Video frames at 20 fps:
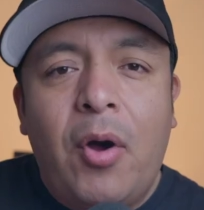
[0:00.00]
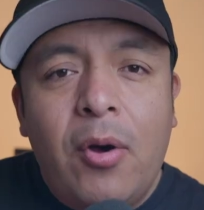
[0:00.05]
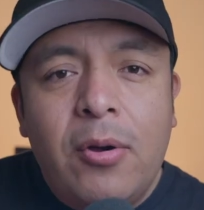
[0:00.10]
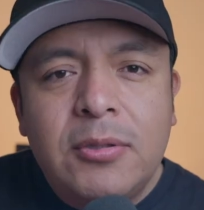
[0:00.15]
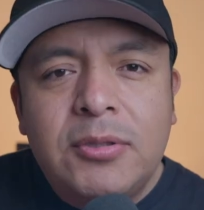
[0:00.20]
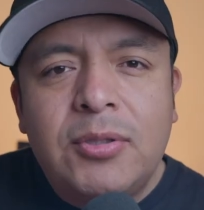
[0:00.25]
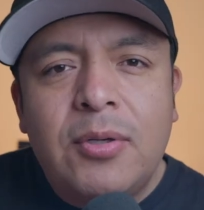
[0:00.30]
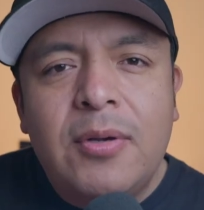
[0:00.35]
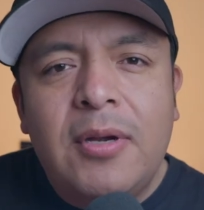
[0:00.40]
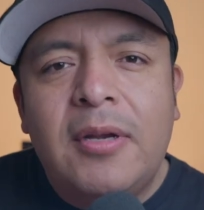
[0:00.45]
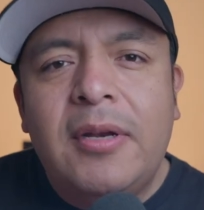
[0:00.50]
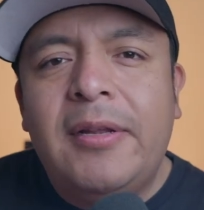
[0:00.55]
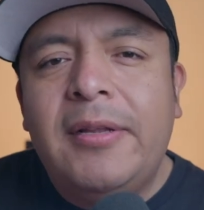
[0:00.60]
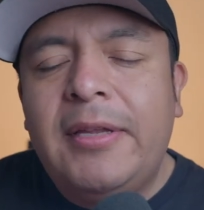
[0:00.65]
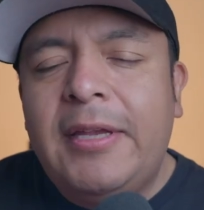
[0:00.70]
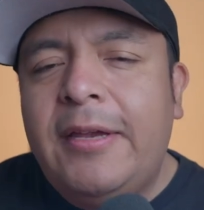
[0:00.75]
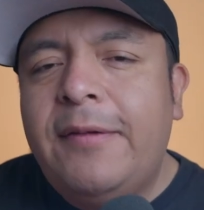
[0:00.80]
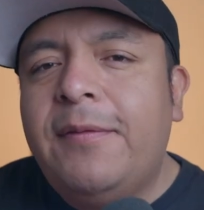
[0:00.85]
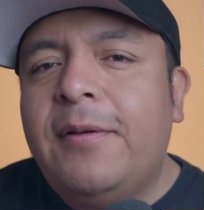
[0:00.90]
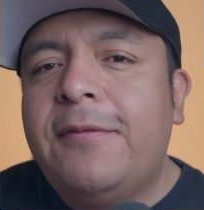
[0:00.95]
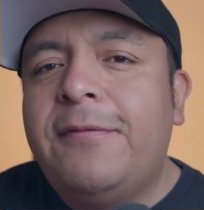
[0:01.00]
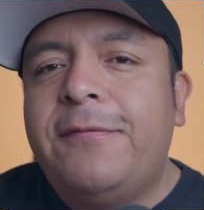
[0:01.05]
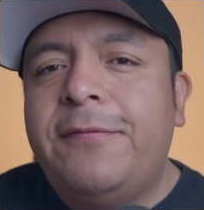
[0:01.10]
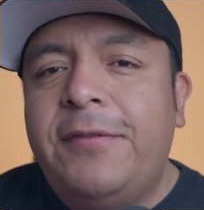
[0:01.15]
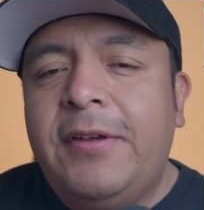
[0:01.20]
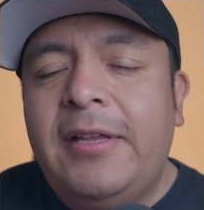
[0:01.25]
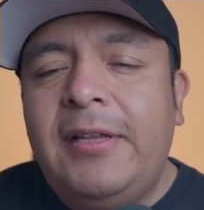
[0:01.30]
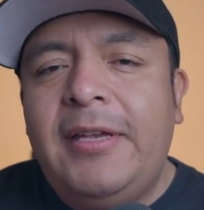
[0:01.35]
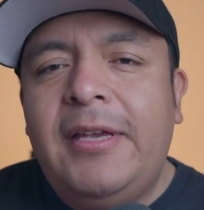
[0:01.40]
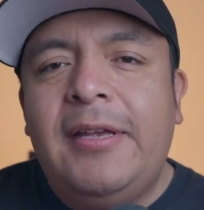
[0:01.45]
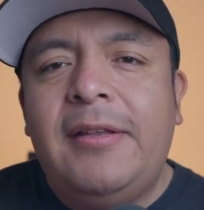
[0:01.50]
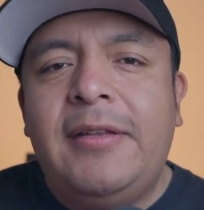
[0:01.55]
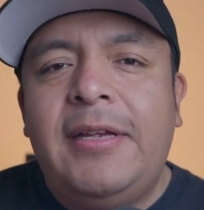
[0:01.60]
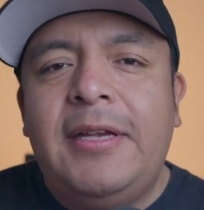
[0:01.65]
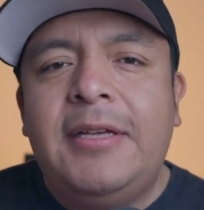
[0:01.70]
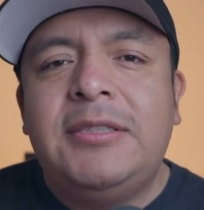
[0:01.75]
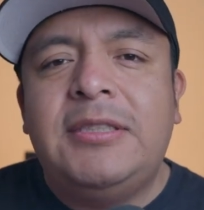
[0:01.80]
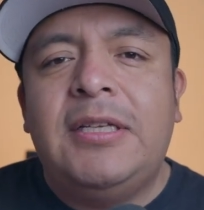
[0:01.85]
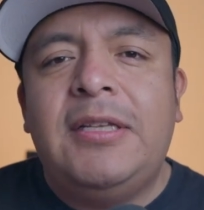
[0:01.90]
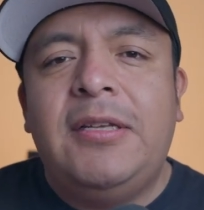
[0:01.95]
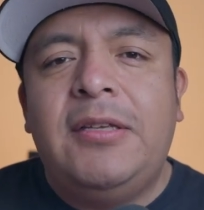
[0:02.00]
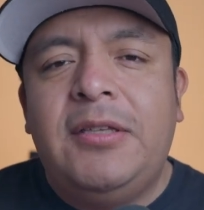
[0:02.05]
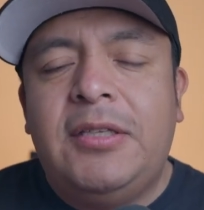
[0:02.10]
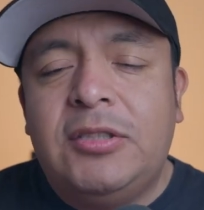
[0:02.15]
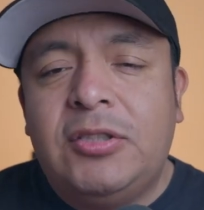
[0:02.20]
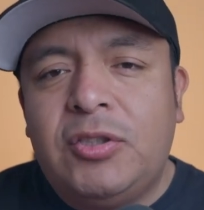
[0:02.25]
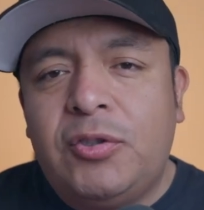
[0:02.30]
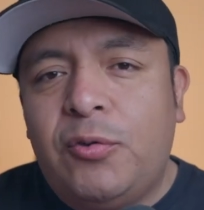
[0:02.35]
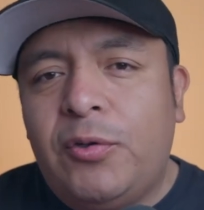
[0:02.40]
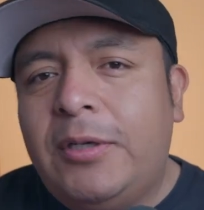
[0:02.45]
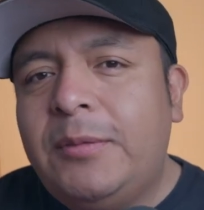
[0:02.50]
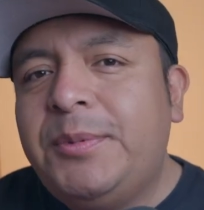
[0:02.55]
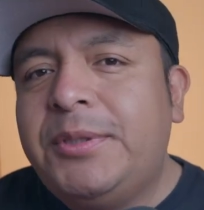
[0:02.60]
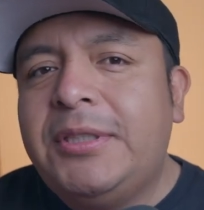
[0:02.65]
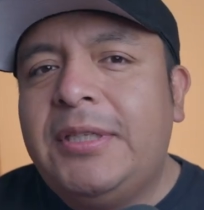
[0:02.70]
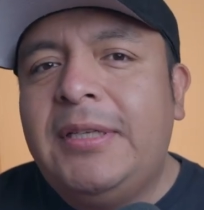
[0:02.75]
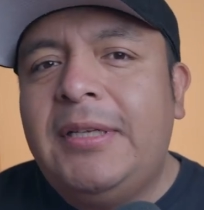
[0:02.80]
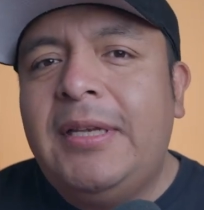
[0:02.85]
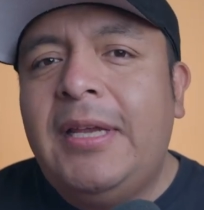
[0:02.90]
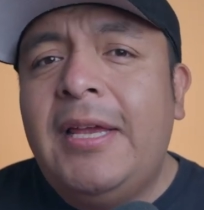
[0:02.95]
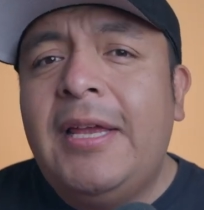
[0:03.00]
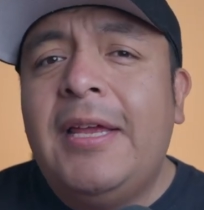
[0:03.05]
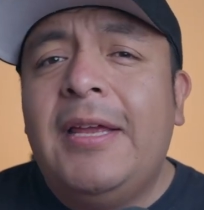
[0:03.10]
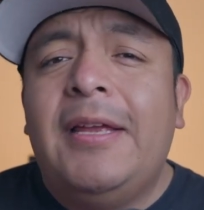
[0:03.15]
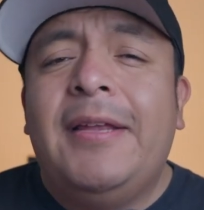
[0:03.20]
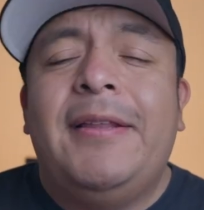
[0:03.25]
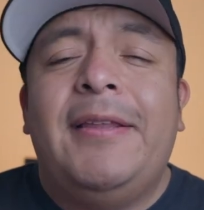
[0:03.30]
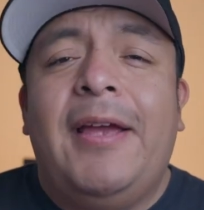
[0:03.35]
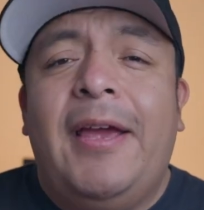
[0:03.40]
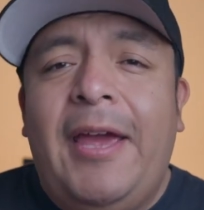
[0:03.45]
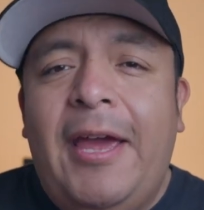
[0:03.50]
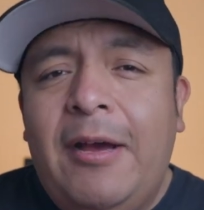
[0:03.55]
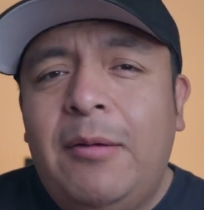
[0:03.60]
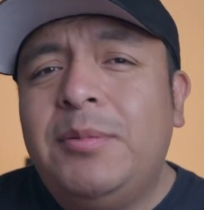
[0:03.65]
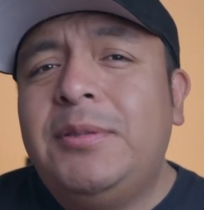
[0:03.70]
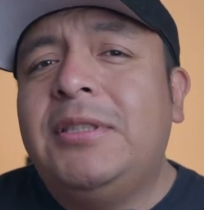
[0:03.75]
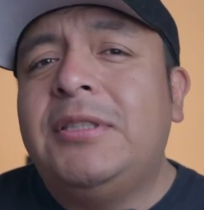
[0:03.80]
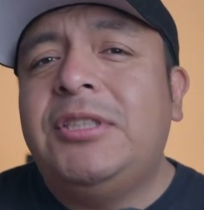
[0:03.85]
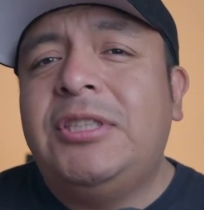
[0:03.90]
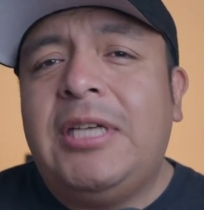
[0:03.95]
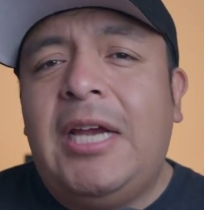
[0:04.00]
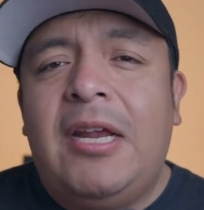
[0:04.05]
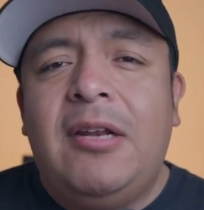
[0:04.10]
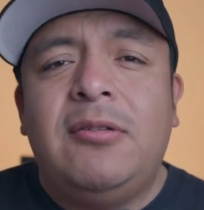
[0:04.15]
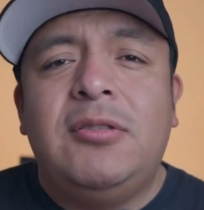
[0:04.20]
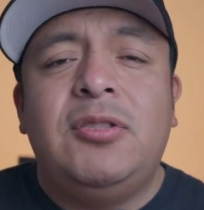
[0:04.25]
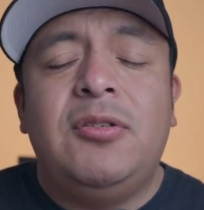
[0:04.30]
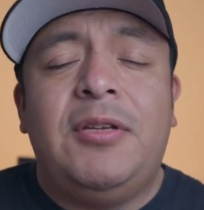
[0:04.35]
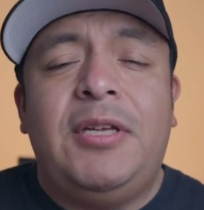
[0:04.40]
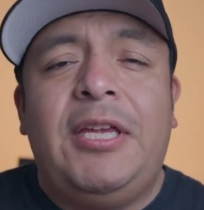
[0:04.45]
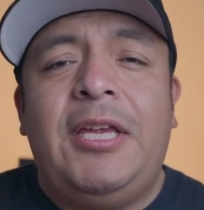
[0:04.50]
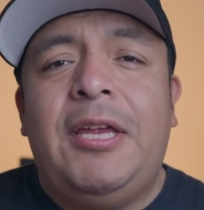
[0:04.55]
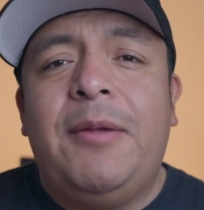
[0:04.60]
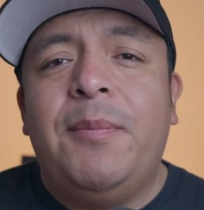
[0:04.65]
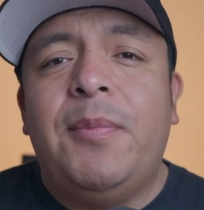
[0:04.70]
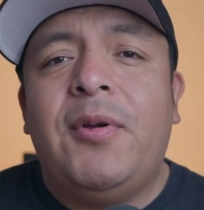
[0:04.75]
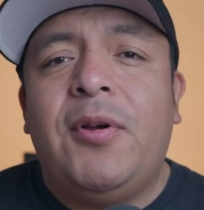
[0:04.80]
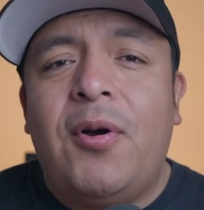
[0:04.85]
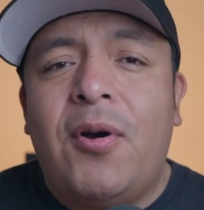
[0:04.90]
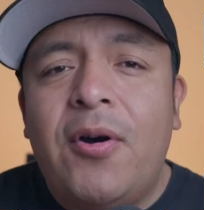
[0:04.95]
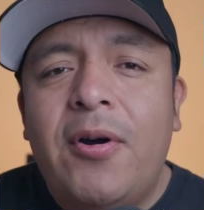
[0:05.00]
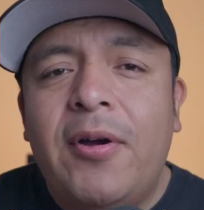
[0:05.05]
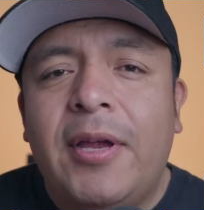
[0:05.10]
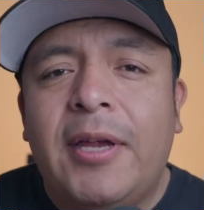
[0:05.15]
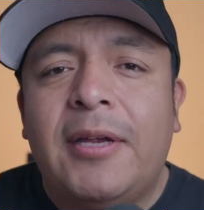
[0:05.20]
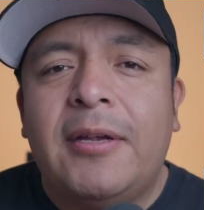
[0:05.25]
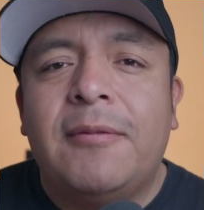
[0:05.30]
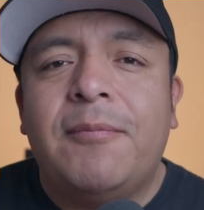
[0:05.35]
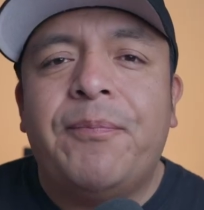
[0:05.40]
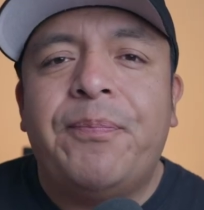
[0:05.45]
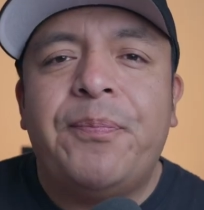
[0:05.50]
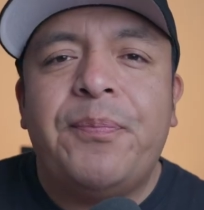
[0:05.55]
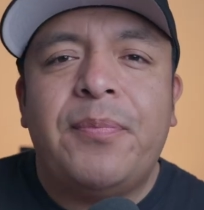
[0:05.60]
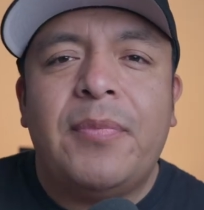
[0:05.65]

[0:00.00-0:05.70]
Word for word: also going to leave affiliate links in the description that helps the channel to keep going.